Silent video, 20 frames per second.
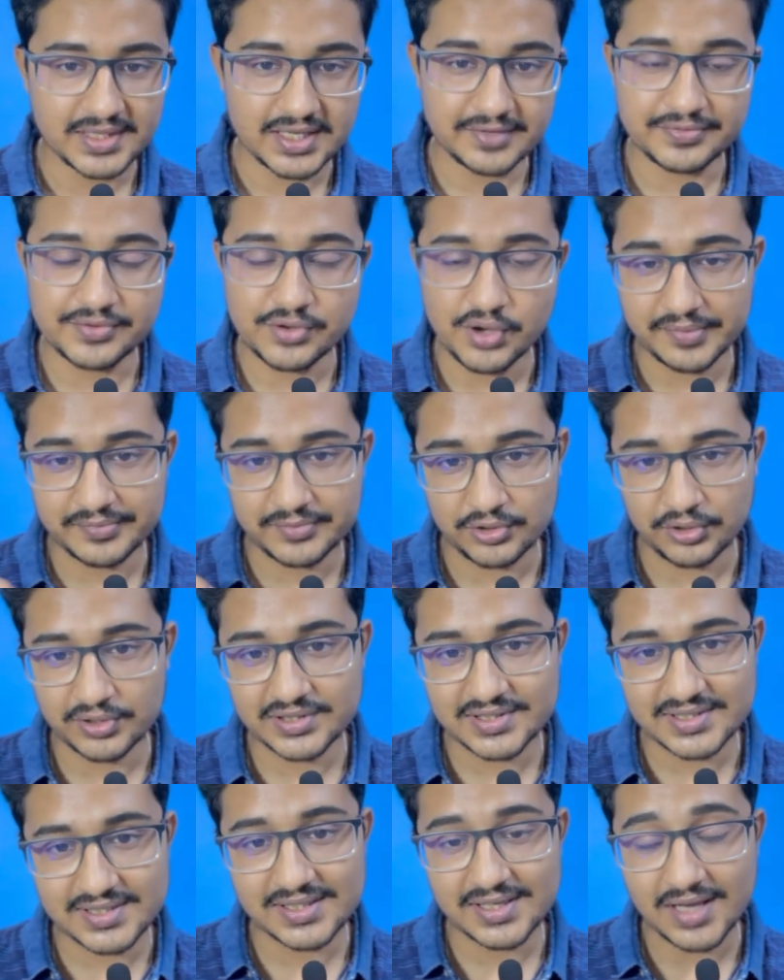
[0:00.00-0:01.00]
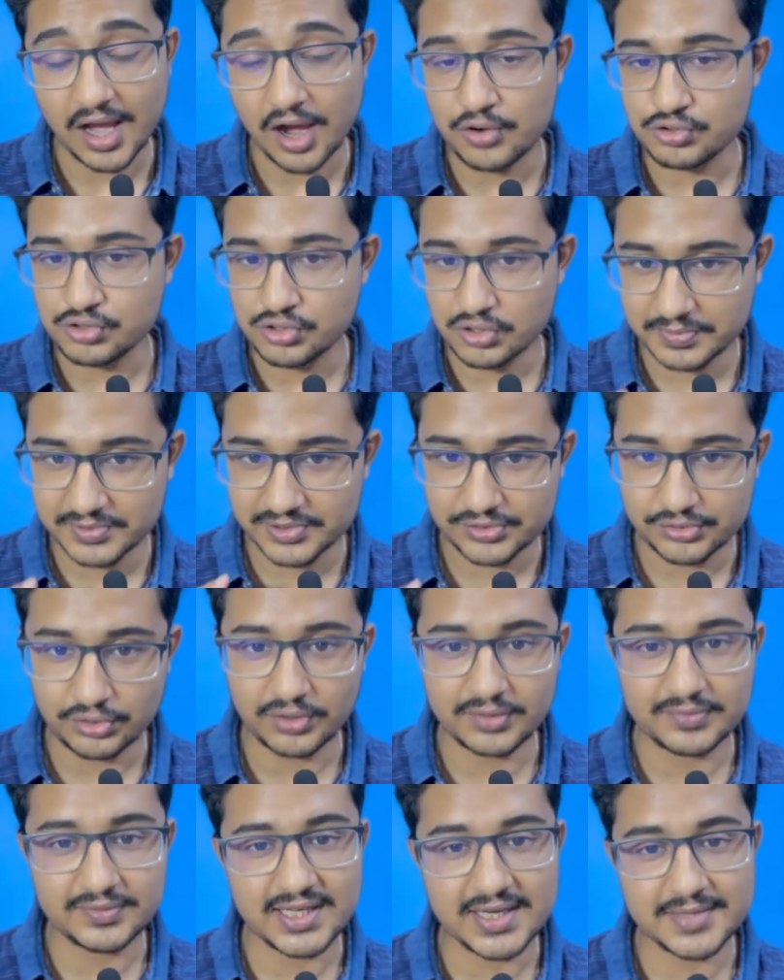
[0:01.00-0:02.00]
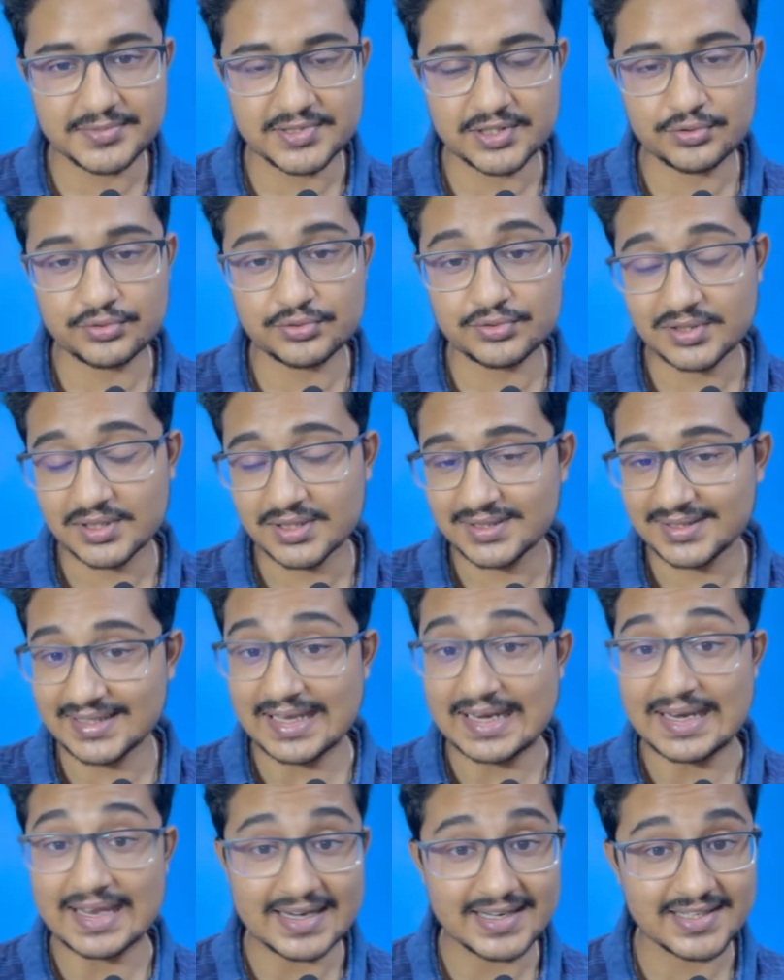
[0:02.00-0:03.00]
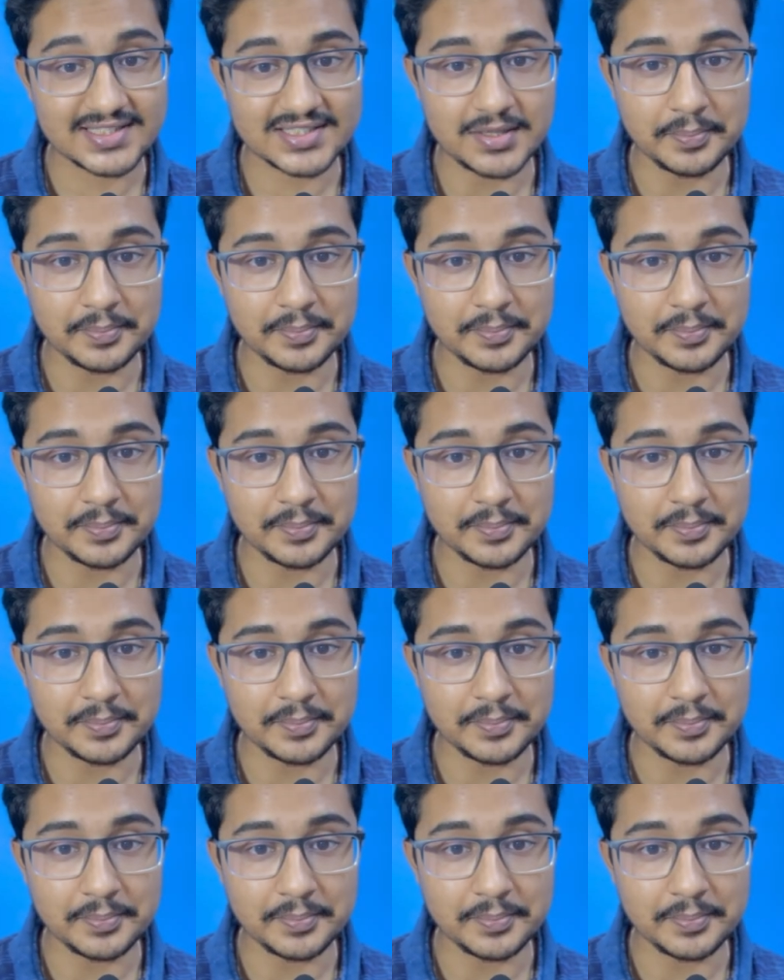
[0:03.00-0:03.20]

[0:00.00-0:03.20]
If you have not seen how toppers solve the MCQs, then it's